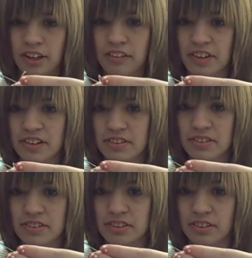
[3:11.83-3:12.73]
like
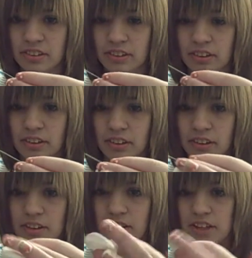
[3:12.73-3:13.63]
this.
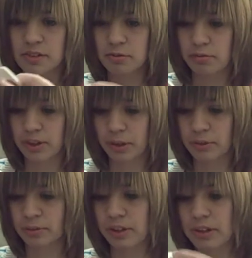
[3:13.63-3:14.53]
It's
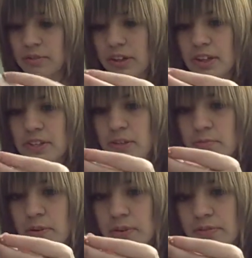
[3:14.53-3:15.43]
really
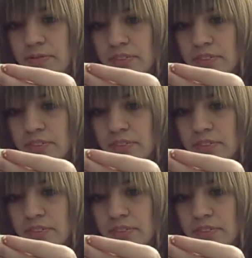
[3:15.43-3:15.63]
simple.